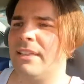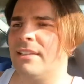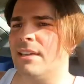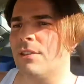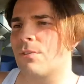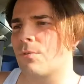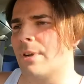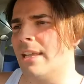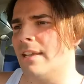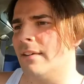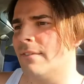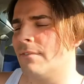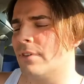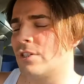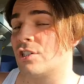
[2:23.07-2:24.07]
D3,
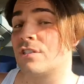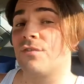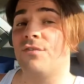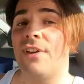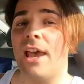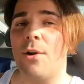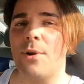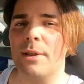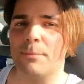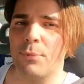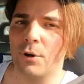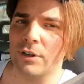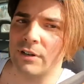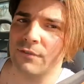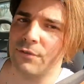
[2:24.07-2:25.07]
which is very
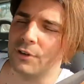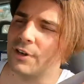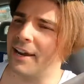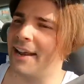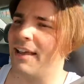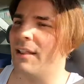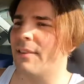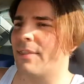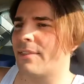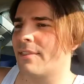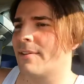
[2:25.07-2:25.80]
important for your health,